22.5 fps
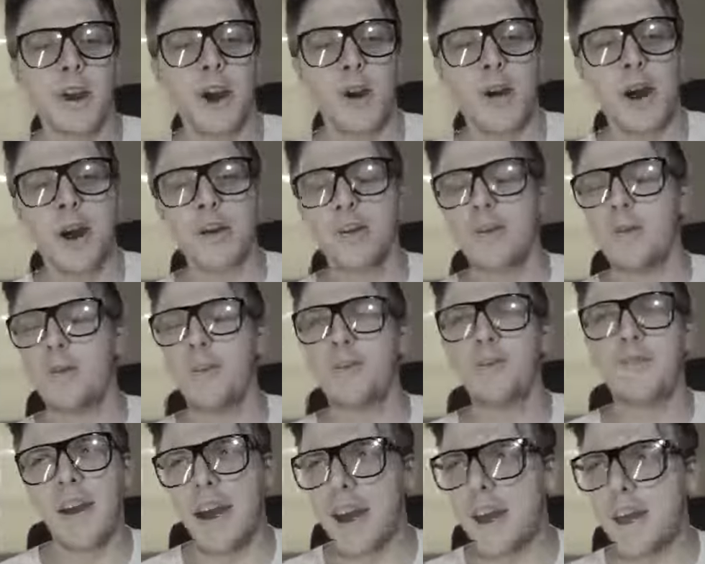go out to a
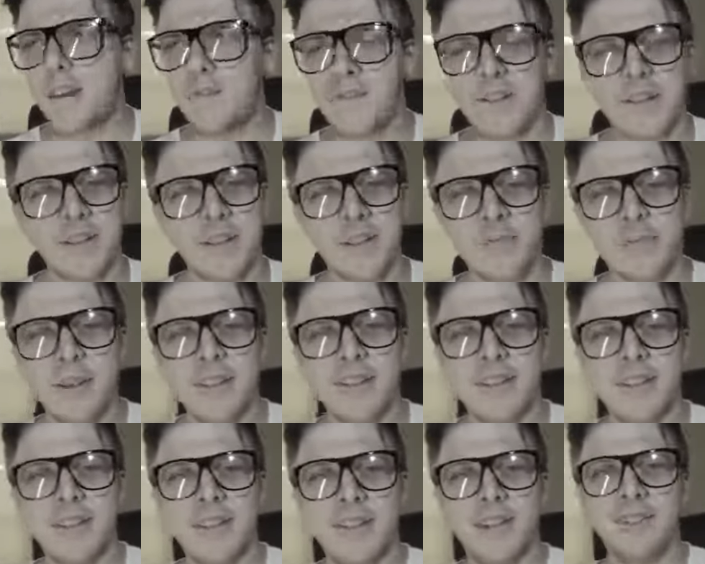van for some
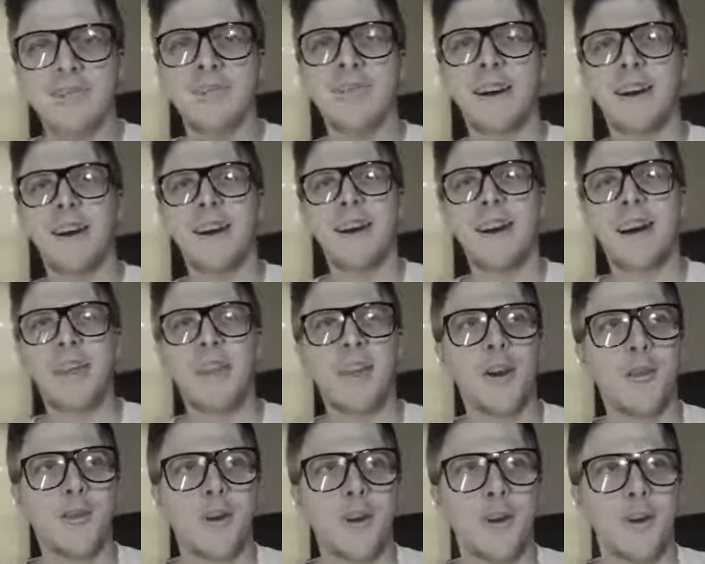reason. I
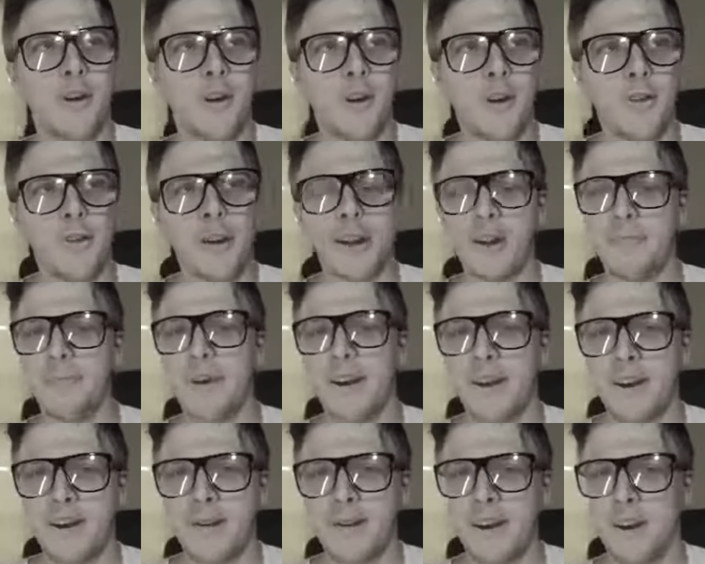think we were already
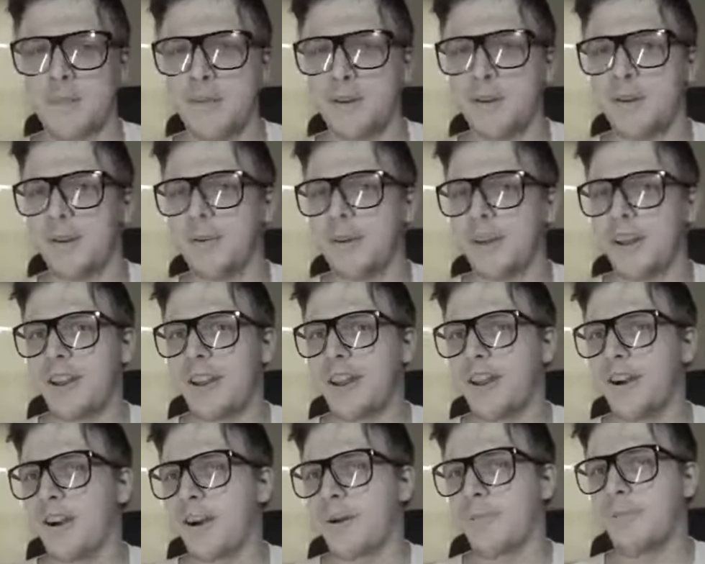paranoid about doing it
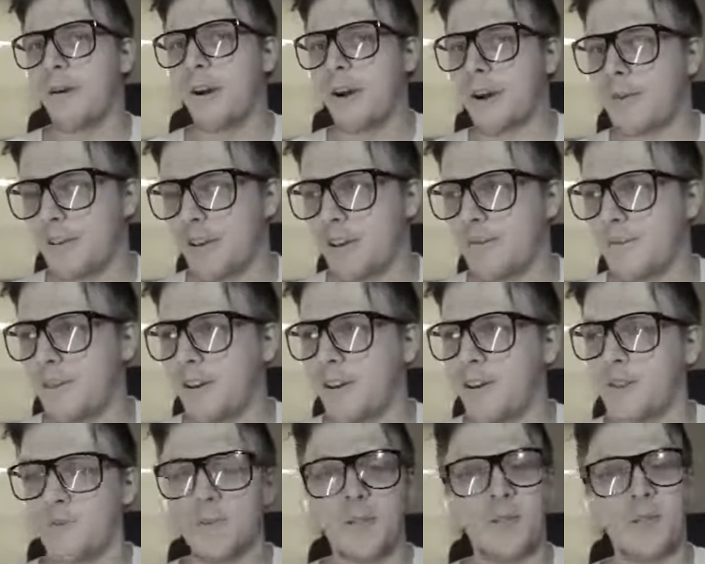in our apartment
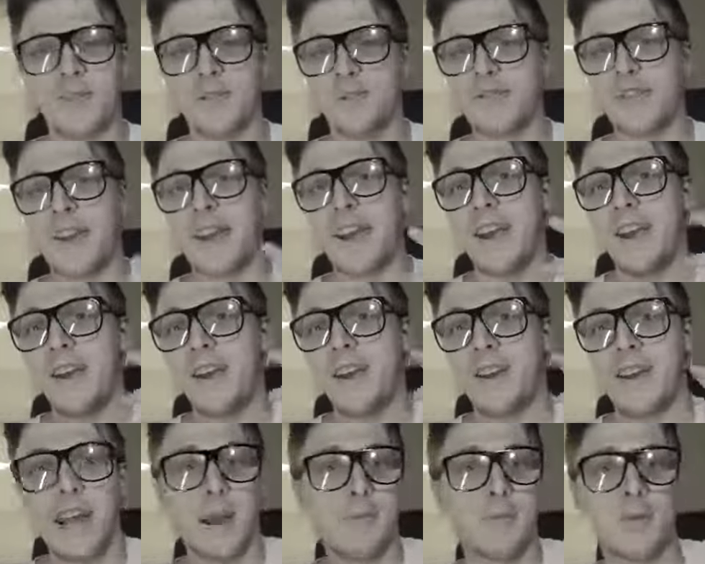because we were afraid
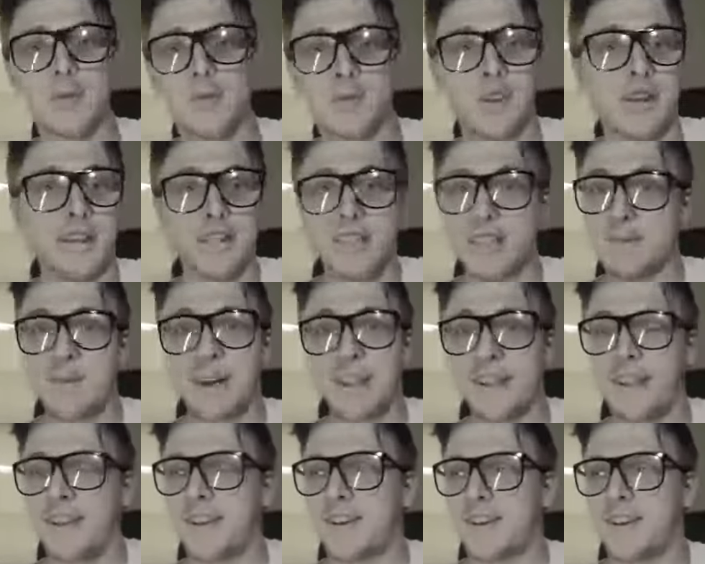our neighbors were gonna
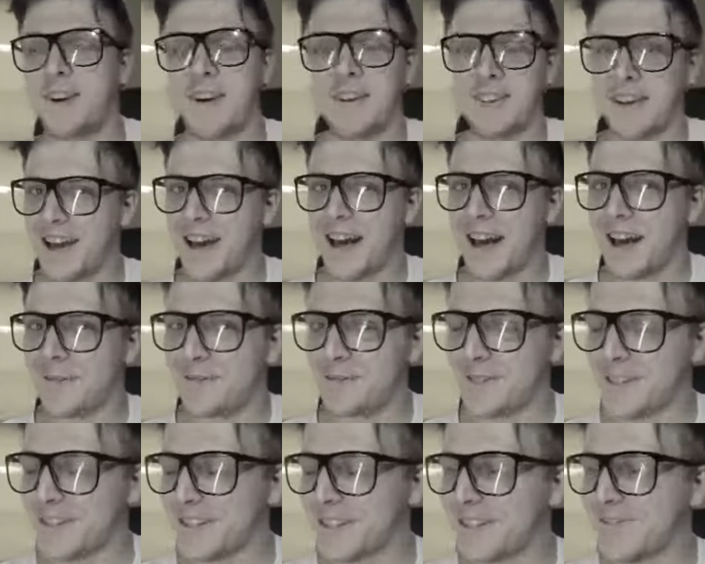smell it and call the
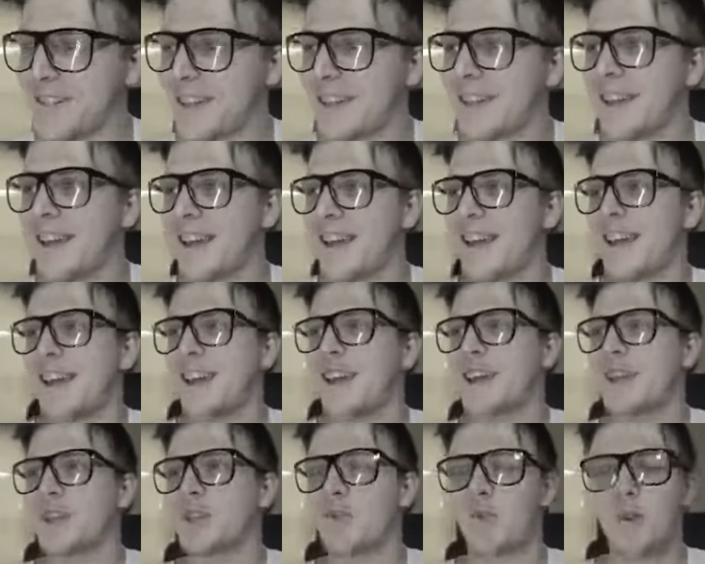cops or something.
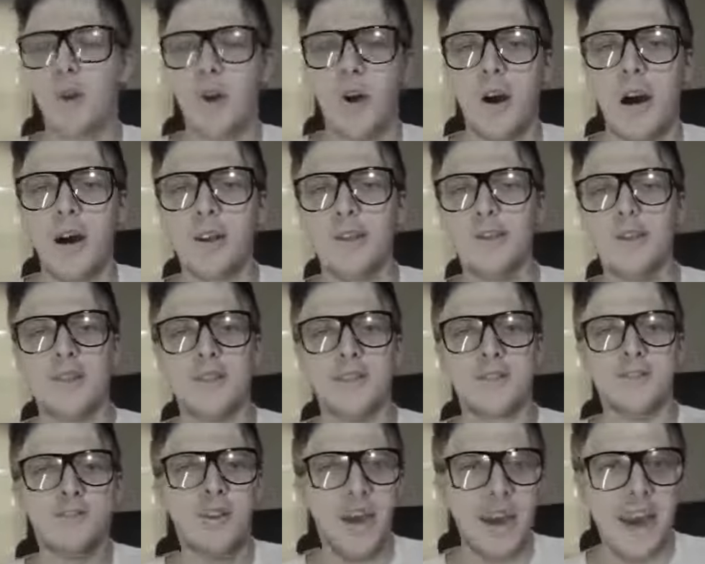So we go out to
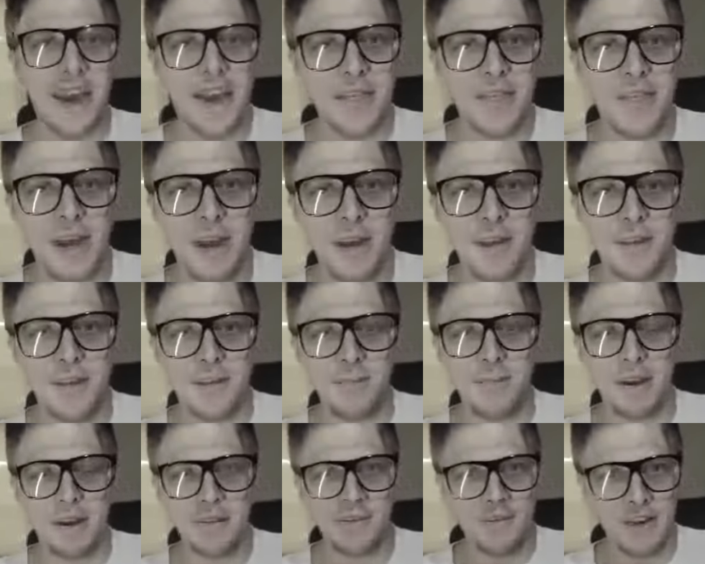this van that
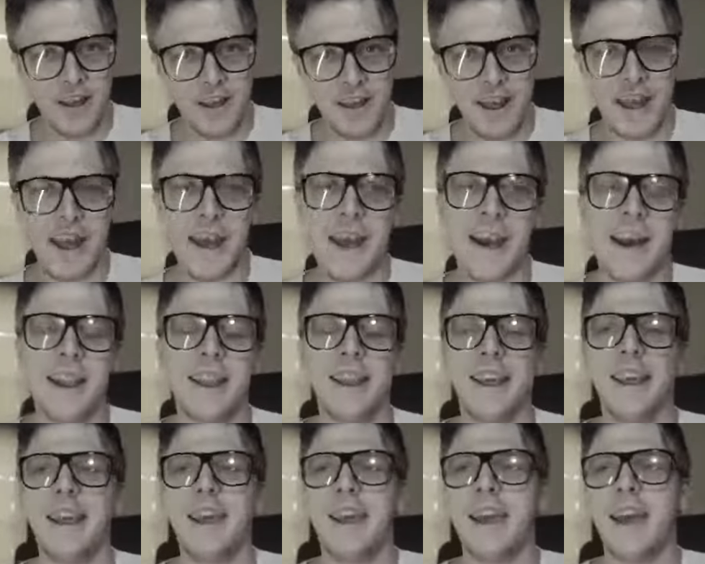my friend had,
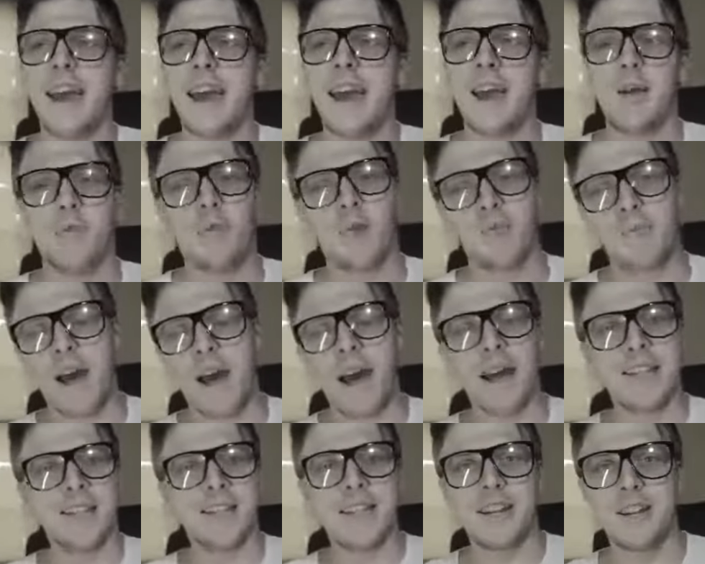and we're
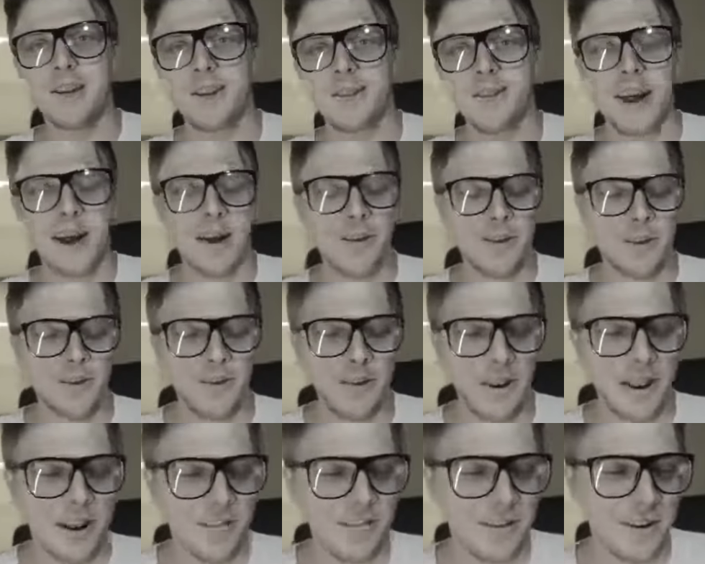passing it around or
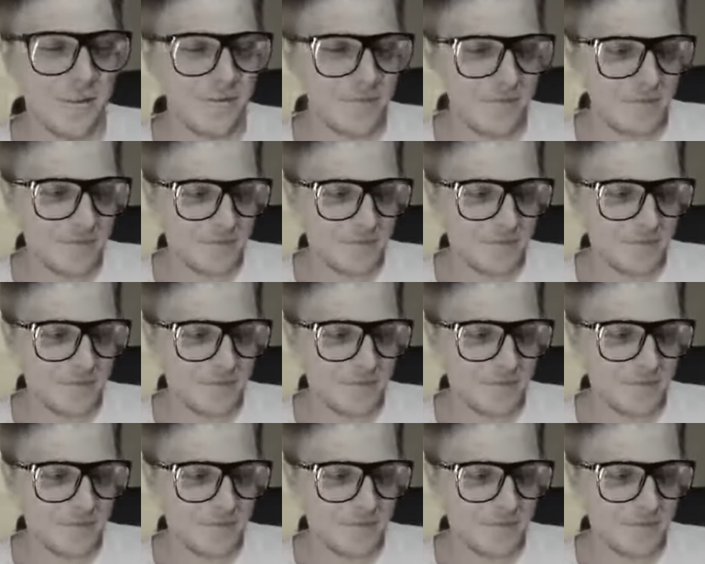whatever,